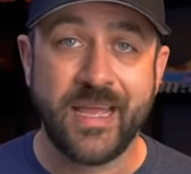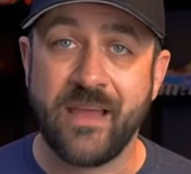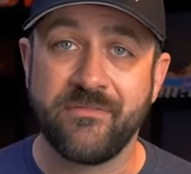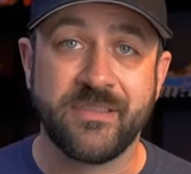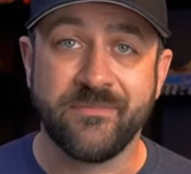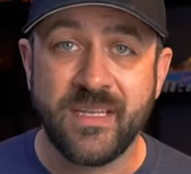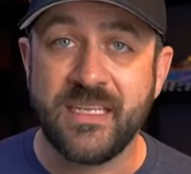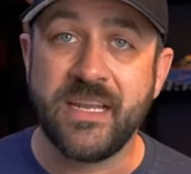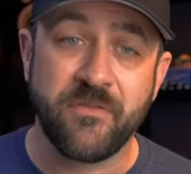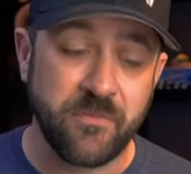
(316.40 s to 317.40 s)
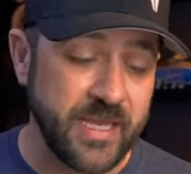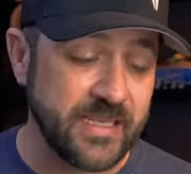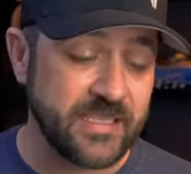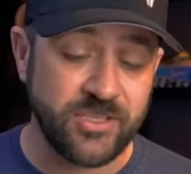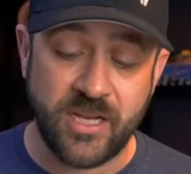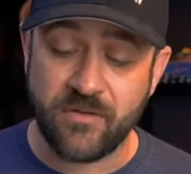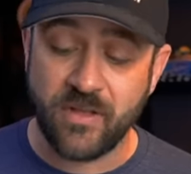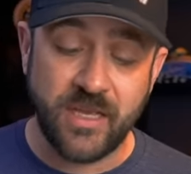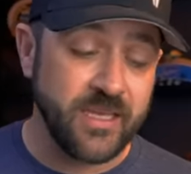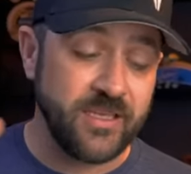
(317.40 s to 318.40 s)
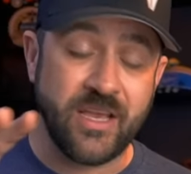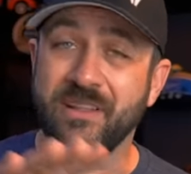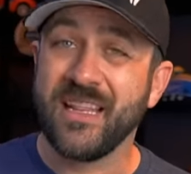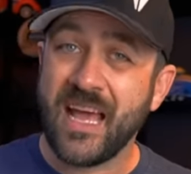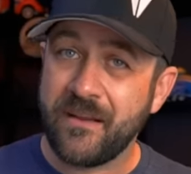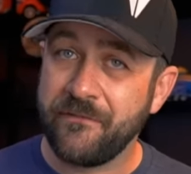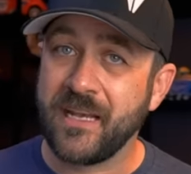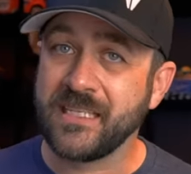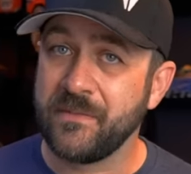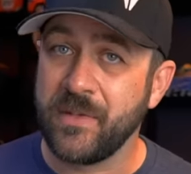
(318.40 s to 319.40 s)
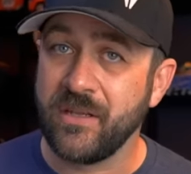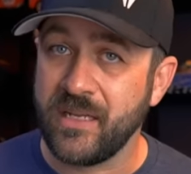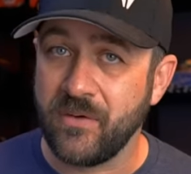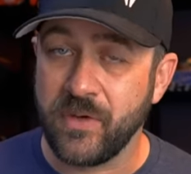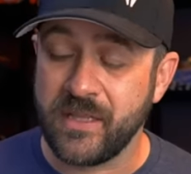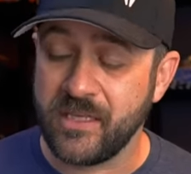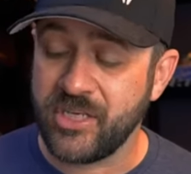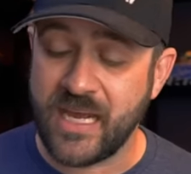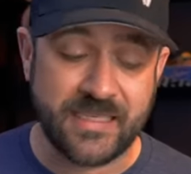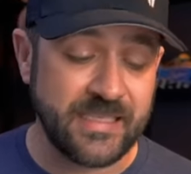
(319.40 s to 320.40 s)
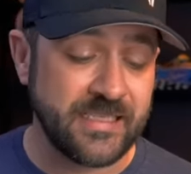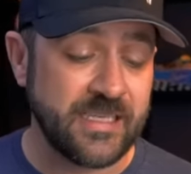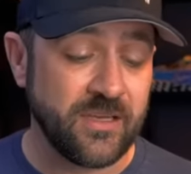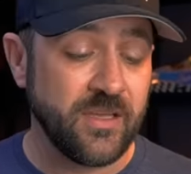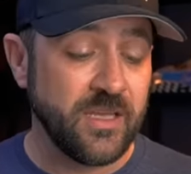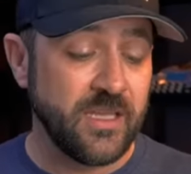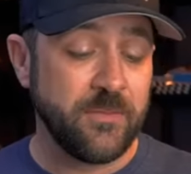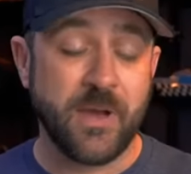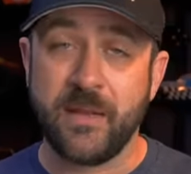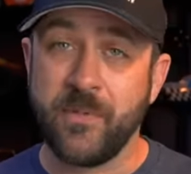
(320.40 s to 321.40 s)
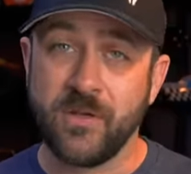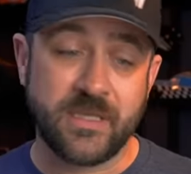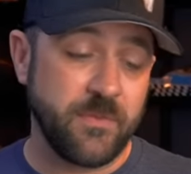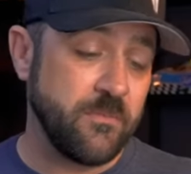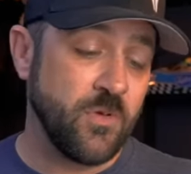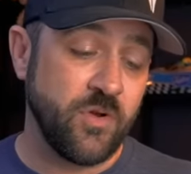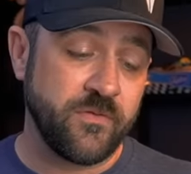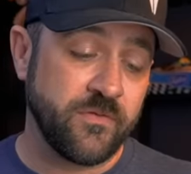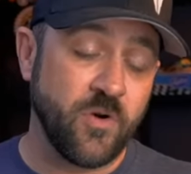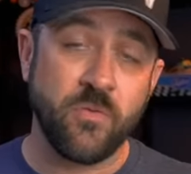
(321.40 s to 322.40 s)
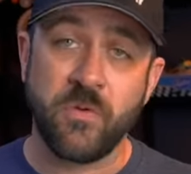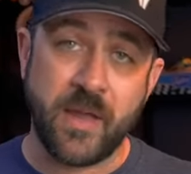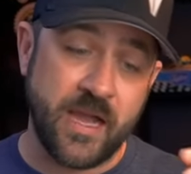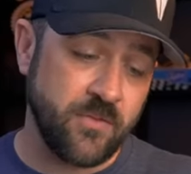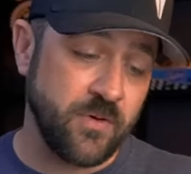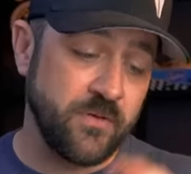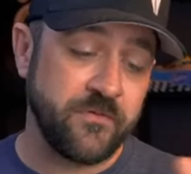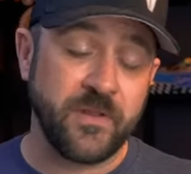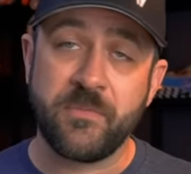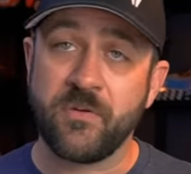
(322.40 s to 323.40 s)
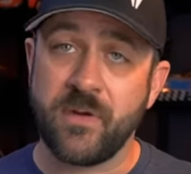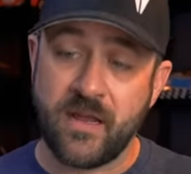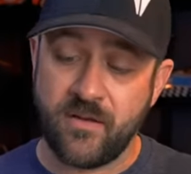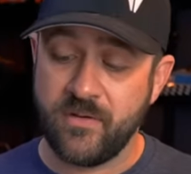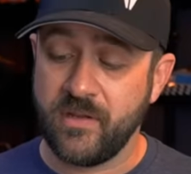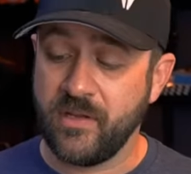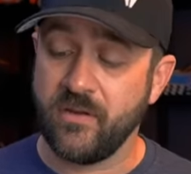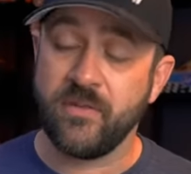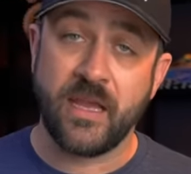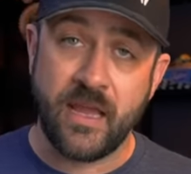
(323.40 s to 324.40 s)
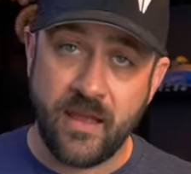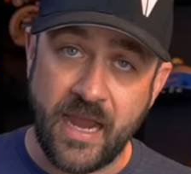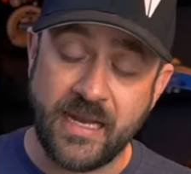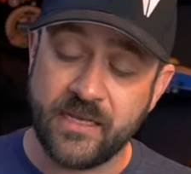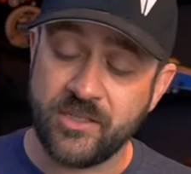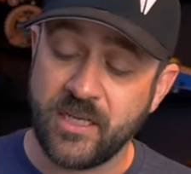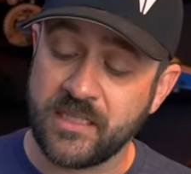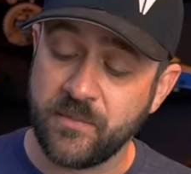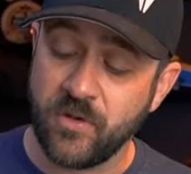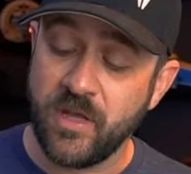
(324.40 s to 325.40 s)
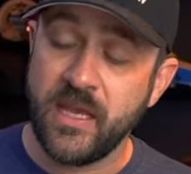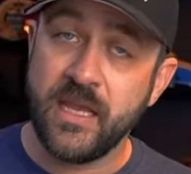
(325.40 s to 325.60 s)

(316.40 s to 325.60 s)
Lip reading: have some different plans in general, you have a lot of flexibility with the chassis still. The body posts can be moved forward, backward, flipped around, you know, the height adjustable.